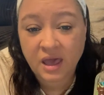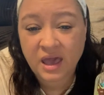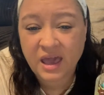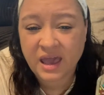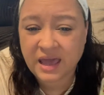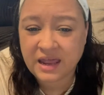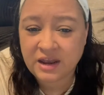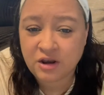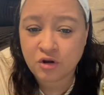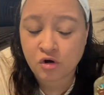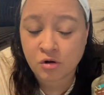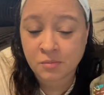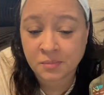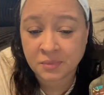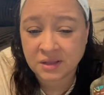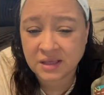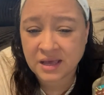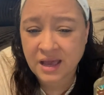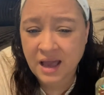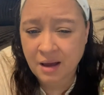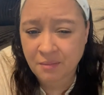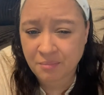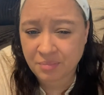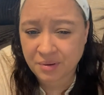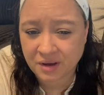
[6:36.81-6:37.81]
And normally
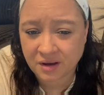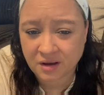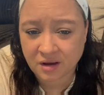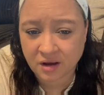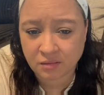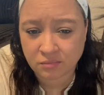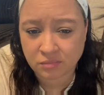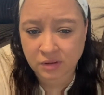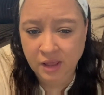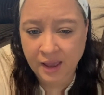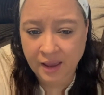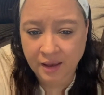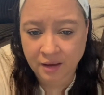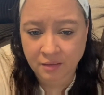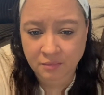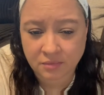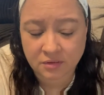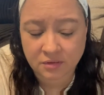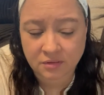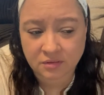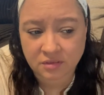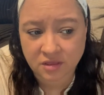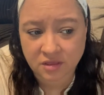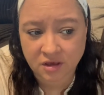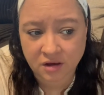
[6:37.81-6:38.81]
I pick up like
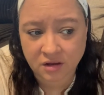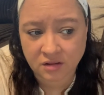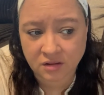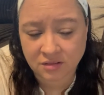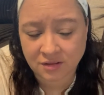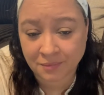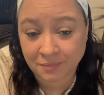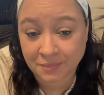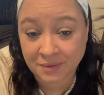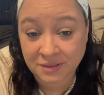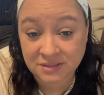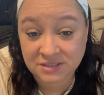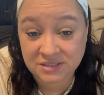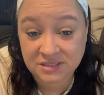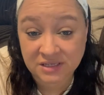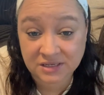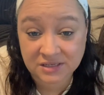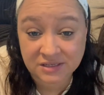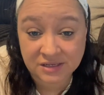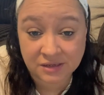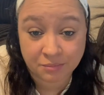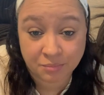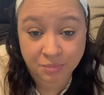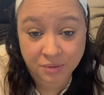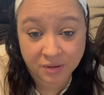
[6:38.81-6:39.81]
the lemon
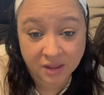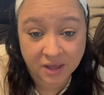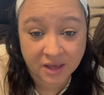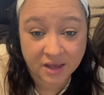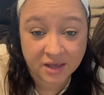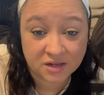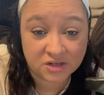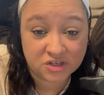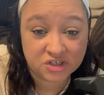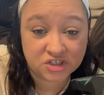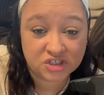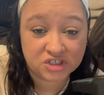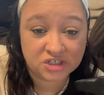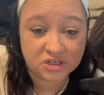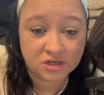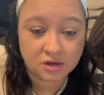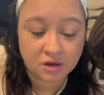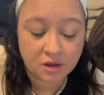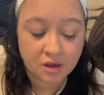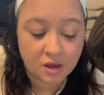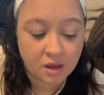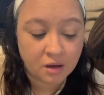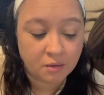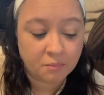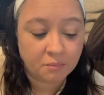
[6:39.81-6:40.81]
scented Pledge,
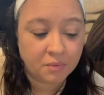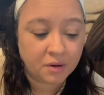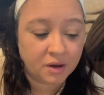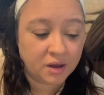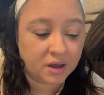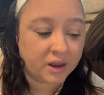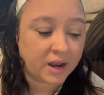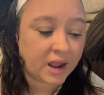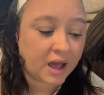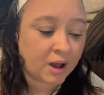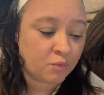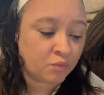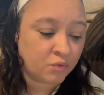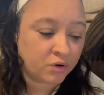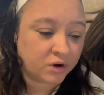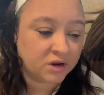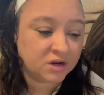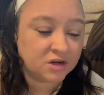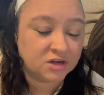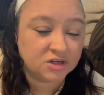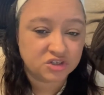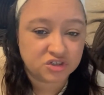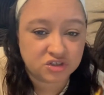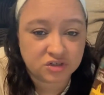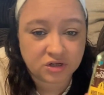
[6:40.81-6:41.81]
but I
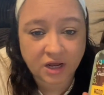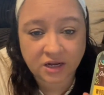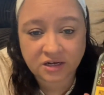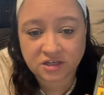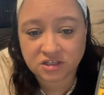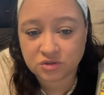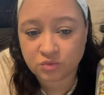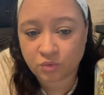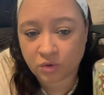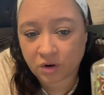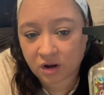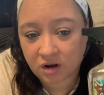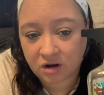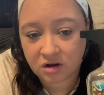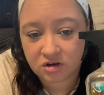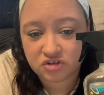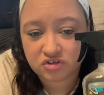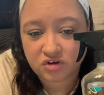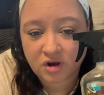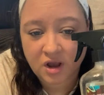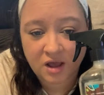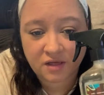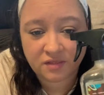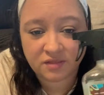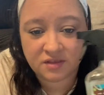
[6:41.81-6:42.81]
wanted to, I just wanted to
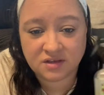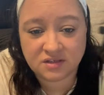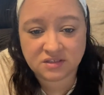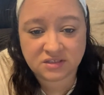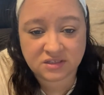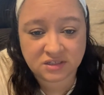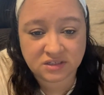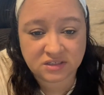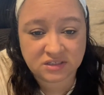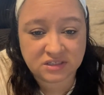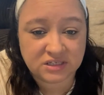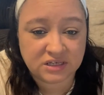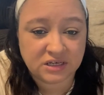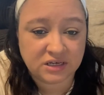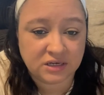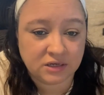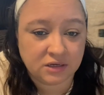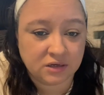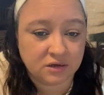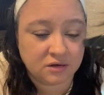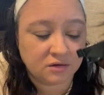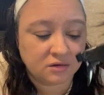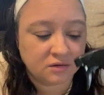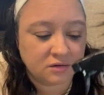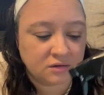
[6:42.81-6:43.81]
try this and
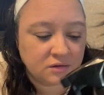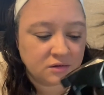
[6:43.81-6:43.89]
see